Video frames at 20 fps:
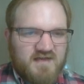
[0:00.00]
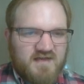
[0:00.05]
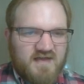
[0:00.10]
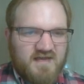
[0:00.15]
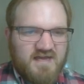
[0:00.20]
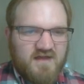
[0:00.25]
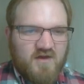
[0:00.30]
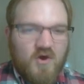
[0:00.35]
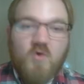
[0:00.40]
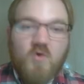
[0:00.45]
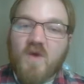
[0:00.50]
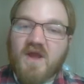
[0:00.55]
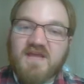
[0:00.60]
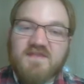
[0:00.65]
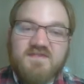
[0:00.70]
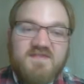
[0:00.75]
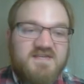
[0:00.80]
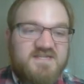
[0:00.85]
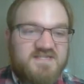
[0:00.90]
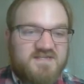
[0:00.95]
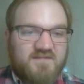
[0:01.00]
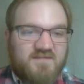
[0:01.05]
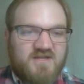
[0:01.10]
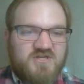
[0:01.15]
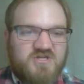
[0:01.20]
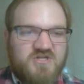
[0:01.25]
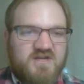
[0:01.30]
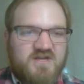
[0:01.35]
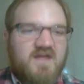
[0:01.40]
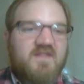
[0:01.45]
I get this
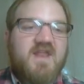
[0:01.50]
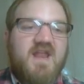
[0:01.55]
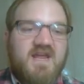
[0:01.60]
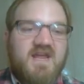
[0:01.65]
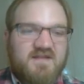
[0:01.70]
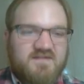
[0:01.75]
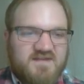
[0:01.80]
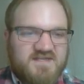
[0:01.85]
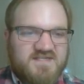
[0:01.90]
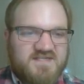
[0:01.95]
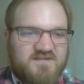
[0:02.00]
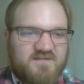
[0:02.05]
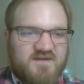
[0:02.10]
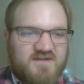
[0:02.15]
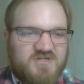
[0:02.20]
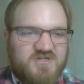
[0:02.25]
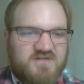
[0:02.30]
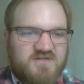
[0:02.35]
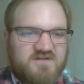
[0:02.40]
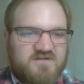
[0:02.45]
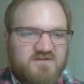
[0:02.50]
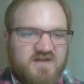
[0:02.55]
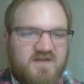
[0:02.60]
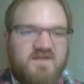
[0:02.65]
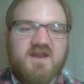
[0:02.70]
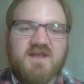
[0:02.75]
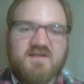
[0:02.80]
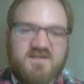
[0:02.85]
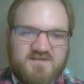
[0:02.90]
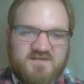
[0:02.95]
dimension, and then I get this dimension, and
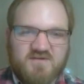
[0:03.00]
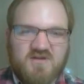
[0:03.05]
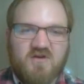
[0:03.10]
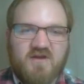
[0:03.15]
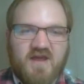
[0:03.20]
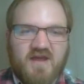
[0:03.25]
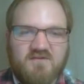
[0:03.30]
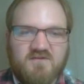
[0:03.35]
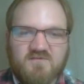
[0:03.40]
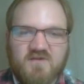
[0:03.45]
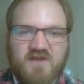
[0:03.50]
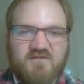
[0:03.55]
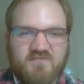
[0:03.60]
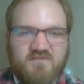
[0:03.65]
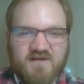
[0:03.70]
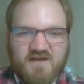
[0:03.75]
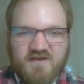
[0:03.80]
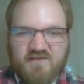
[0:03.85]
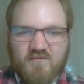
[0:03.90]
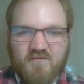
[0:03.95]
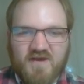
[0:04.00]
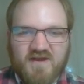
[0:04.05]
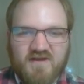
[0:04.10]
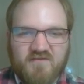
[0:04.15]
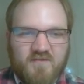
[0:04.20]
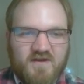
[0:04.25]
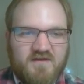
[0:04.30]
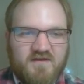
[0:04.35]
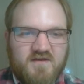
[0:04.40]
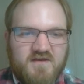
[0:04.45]
then I get this dimension. Okay, great, never
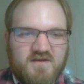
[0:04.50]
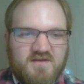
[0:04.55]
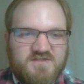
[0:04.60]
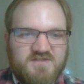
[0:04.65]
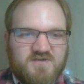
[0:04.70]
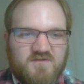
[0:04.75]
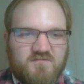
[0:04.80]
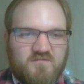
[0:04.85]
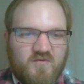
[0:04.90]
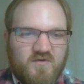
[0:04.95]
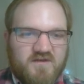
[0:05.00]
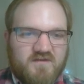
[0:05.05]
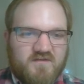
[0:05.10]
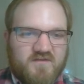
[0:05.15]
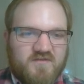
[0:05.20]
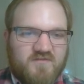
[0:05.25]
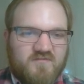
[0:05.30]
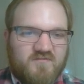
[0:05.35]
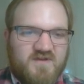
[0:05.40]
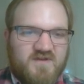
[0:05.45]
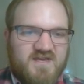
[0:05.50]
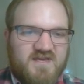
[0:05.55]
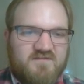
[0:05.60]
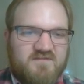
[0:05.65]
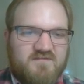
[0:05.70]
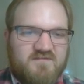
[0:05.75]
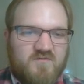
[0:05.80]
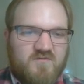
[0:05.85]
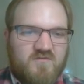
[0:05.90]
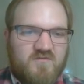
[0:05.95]
mind. So
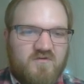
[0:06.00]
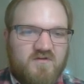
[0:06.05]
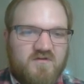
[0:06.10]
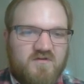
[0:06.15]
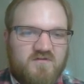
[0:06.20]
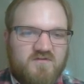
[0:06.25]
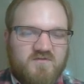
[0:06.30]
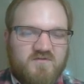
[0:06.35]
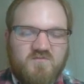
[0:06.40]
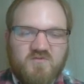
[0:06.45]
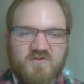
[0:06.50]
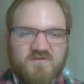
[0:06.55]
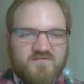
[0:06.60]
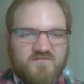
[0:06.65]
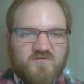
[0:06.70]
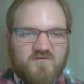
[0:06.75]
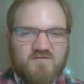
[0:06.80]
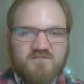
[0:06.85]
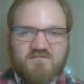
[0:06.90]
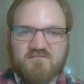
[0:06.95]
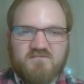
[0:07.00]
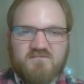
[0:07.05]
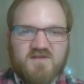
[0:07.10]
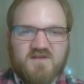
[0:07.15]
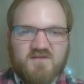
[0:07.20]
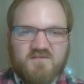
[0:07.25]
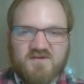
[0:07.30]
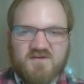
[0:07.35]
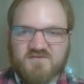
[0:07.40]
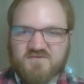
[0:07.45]
3.4
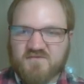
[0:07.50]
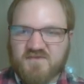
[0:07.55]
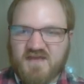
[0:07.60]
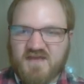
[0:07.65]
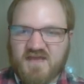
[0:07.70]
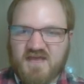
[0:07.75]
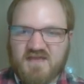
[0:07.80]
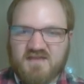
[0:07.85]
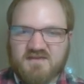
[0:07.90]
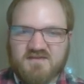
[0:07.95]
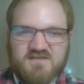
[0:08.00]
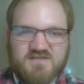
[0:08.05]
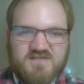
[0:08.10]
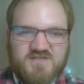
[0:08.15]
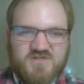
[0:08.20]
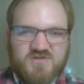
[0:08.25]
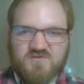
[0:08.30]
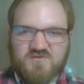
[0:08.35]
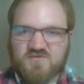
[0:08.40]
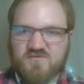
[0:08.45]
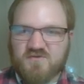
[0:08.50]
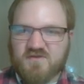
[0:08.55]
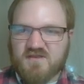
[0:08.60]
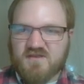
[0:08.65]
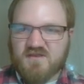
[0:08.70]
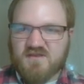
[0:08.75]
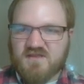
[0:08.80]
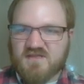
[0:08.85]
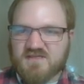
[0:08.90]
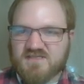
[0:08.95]
millimeters from the end to
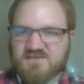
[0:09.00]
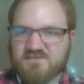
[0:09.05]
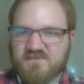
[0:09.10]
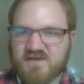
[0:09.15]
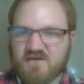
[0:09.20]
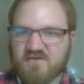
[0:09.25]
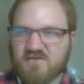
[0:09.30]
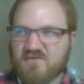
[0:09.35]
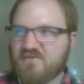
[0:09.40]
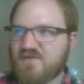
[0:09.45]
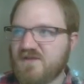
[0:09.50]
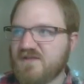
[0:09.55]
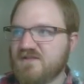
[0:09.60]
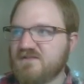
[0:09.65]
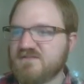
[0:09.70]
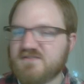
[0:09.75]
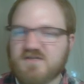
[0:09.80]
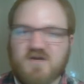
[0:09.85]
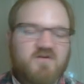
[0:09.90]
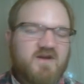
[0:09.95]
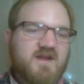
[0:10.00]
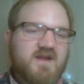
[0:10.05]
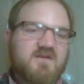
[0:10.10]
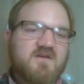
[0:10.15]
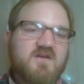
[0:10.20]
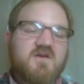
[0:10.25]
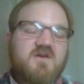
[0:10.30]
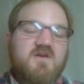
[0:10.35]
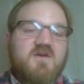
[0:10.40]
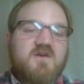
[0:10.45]
this pair of pins. All right,
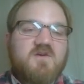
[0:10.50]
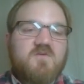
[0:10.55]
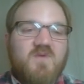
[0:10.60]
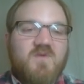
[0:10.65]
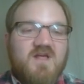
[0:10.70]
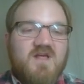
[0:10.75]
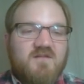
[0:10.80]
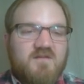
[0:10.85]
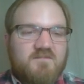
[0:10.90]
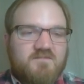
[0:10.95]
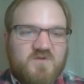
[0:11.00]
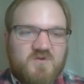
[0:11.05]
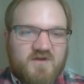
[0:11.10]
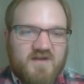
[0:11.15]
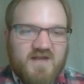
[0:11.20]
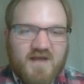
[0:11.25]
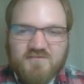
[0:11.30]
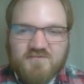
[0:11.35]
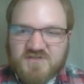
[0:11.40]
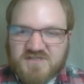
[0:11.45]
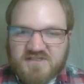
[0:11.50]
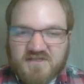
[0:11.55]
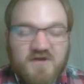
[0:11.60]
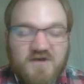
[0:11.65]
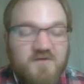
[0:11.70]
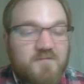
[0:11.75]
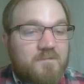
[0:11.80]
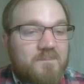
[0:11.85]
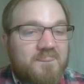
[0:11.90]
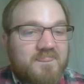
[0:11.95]
well, good, I'm just
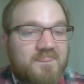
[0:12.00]
slow.